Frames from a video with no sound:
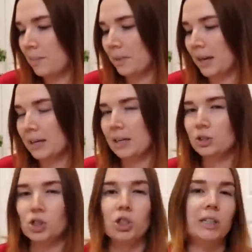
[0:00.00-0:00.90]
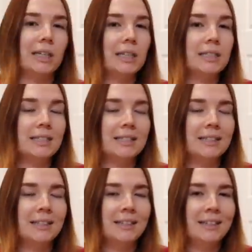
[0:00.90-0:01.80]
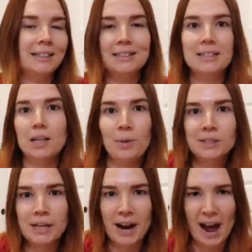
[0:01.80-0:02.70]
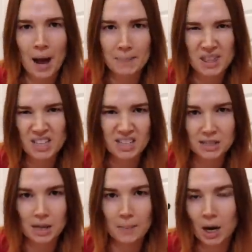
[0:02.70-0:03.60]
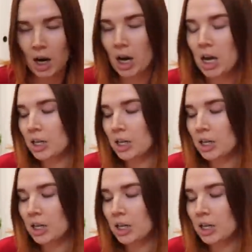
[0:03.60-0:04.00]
I'm like intrigued to see what's gonna happen this summer.